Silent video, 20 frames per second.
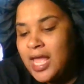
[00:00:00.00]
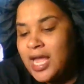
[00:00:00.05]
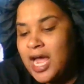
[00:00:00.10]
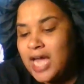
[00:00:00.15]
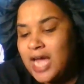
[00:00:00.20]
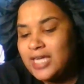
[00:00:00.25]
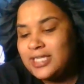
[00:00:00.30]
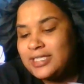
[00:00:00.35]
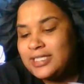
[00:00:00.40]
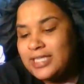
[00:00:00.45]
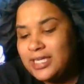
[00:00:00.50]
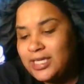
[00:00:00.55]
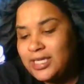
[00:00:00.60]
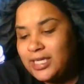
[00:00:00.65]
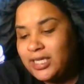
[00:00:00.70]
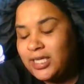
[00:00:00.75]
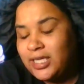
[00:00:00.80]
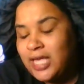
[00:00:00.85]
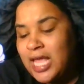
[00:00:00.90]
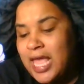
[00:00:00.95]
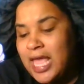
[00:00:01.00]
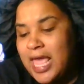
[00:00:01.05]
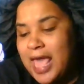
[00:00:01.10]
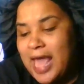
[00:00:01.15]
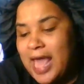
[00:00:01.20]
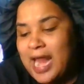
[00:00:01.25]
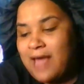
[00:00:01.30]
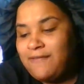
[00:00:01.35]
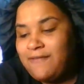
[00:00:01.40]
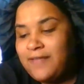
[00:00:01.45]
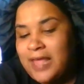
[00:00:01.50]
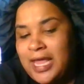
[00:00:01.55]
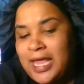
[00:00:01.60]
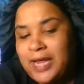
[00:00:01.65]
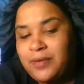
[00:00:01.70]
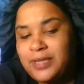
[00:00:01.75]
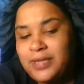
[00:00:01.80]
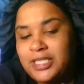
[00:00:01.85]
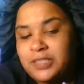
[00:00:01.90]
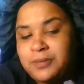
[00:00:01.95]
condescending. And I feel
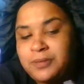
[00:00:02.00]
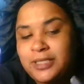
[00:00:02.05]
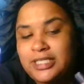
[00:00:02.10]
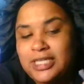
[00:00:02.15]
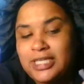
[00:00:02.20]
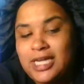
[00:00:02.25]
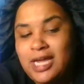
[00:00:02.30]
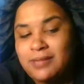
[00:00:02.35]
like when this person